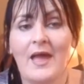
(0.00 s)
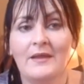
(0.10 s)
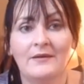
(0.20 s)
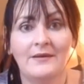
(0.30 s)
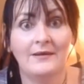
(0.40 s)

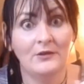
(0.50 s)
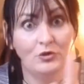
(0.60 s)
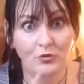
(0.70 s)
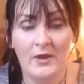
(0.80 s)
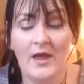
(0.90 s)
And
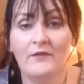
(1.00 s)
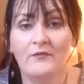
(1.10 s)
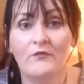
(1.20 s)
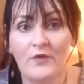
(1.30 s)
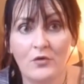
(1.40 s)
you
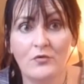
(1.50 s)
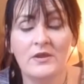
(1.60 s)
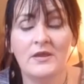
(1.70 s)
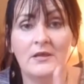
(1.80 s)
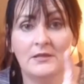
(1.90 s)
have
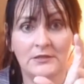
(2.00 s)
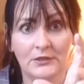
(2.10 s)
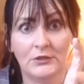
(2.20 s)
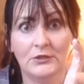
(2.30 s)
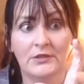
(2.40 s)
fairy
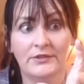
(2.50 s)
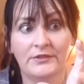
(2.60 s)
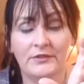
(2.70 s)
little